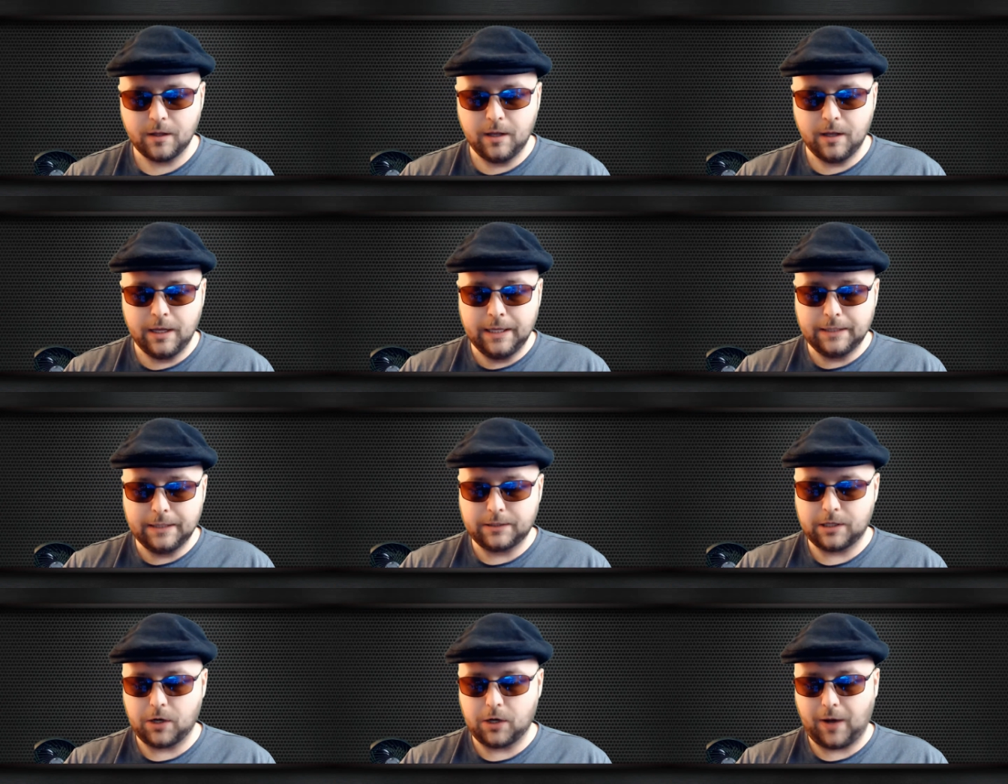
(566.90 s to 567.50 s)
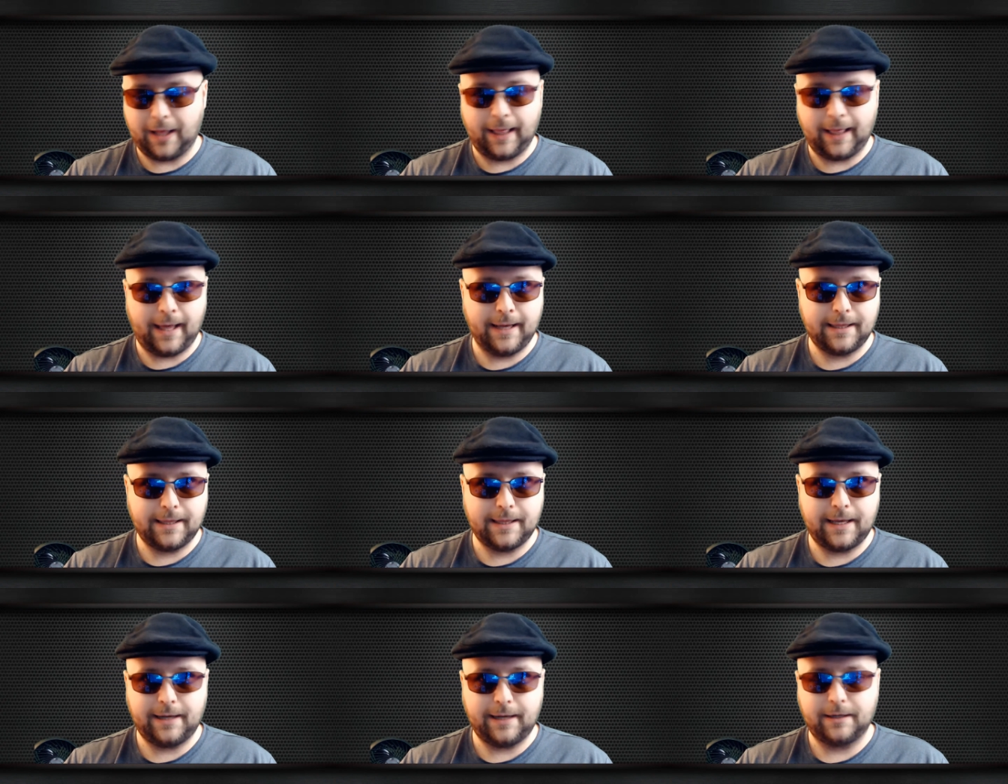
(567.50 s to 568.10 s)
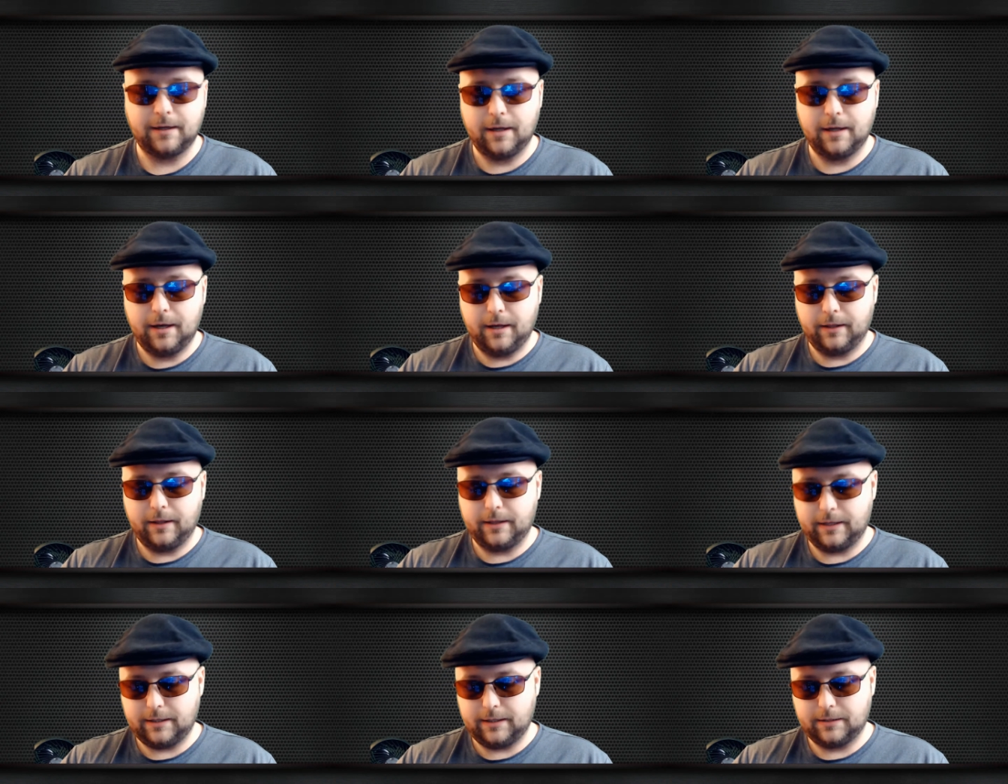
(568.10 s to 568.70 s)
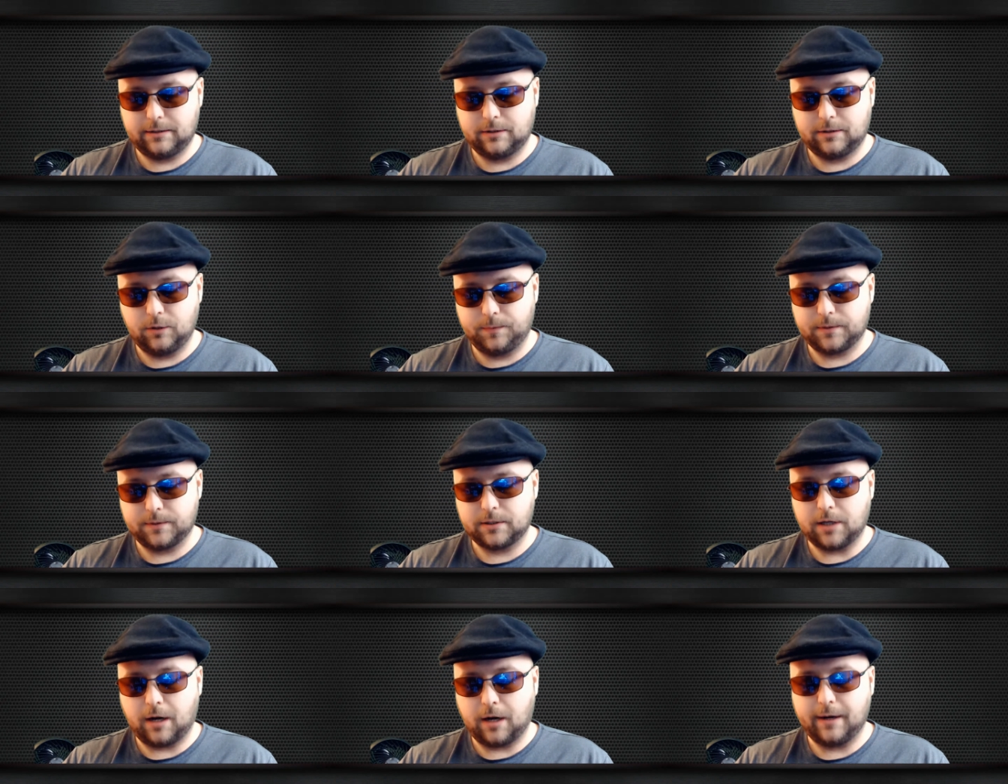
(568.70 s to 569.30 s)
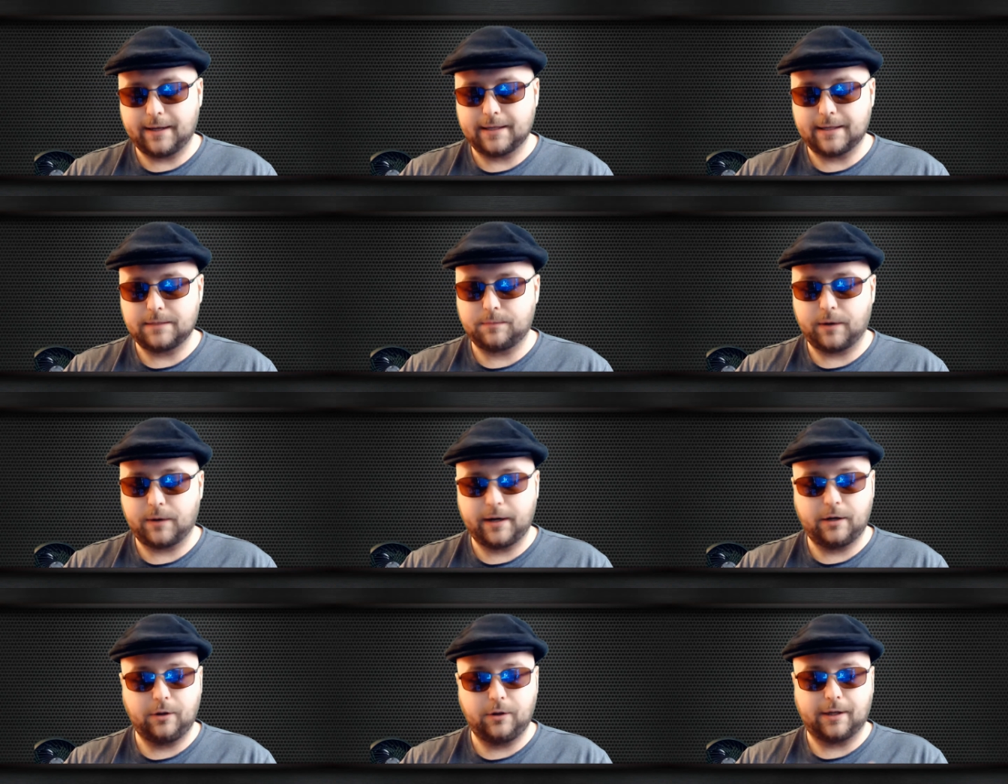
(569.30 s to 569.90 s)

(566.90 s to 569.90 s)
So I like that. The supersonic is brand new.